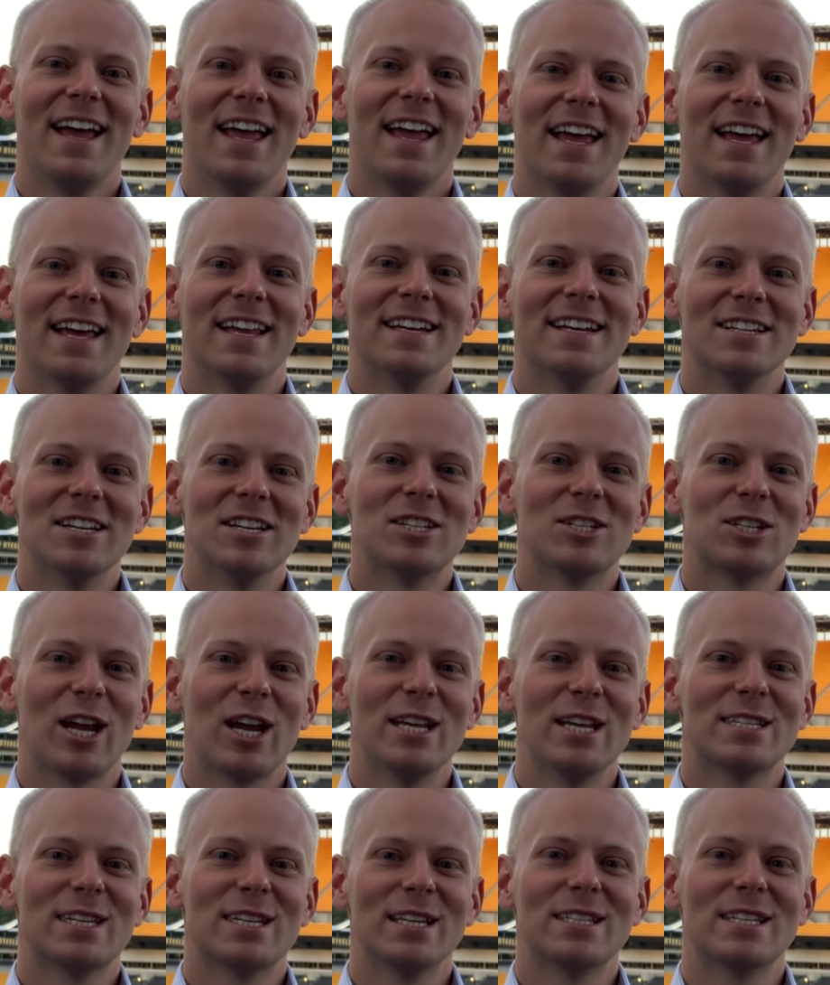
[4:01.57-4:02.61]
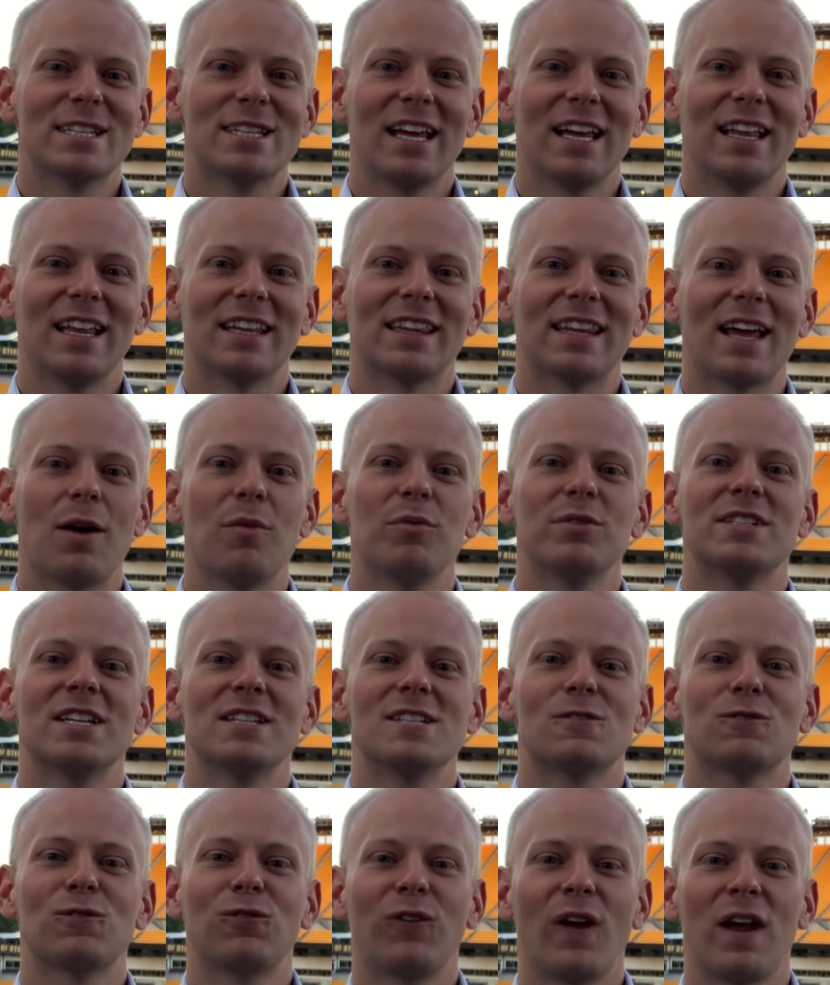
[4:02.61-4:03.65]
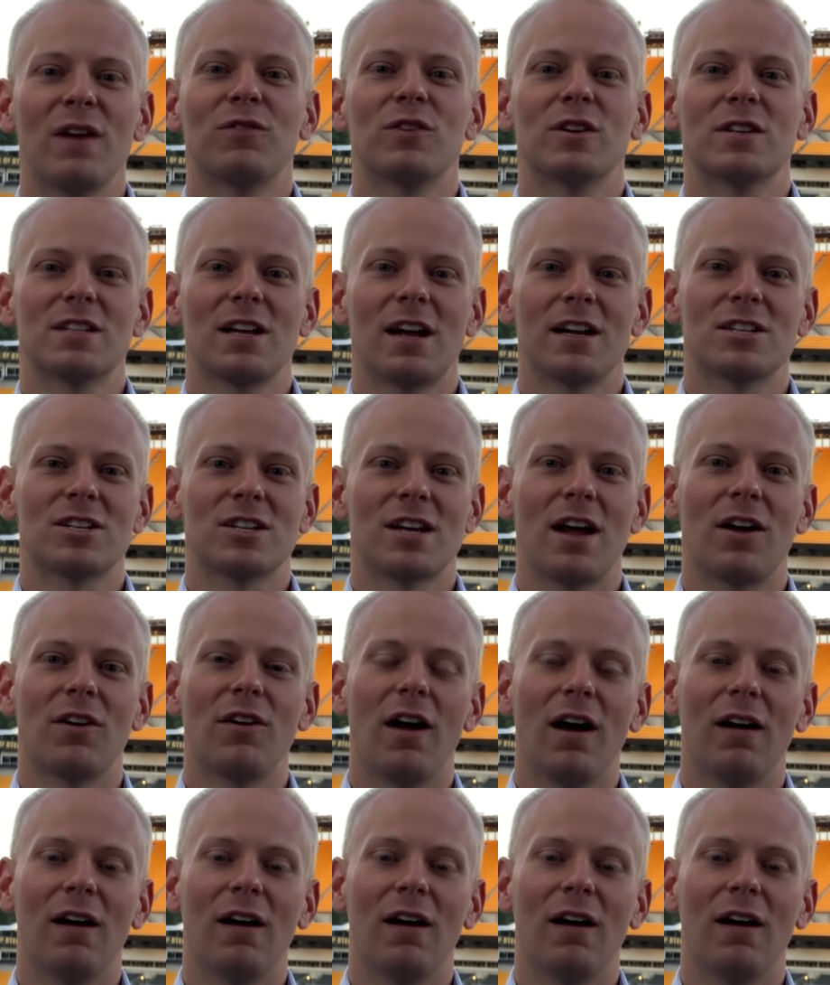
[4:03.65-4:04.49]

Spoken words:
And Chase did say that that was his favorite touchdown